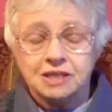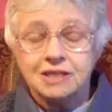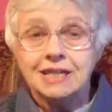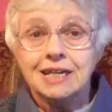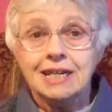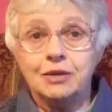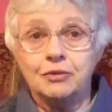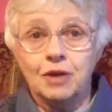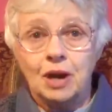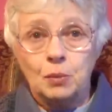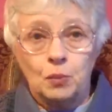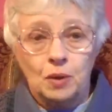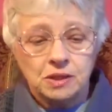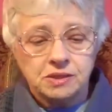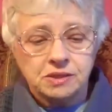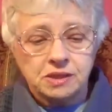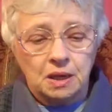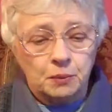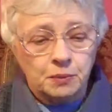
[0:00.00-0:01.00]
and here I
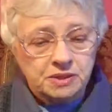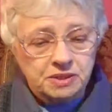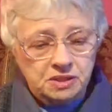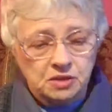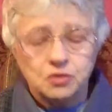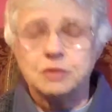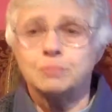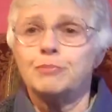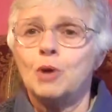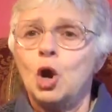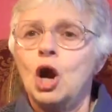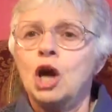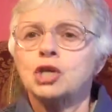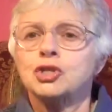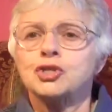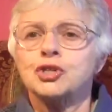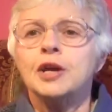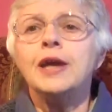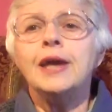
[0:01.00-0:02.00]
was, I was in the
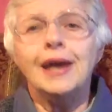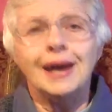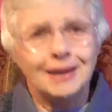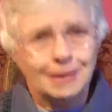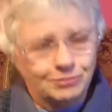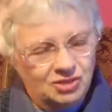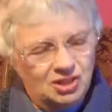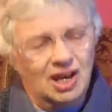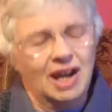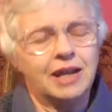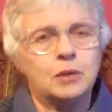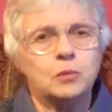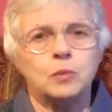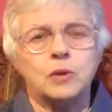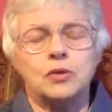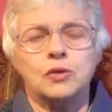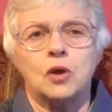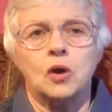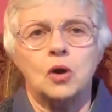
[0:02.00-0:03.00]
box, and I'm tight
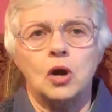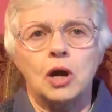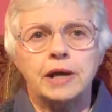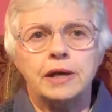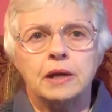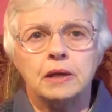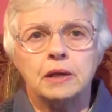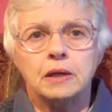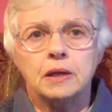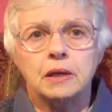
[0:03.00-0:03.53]
with God.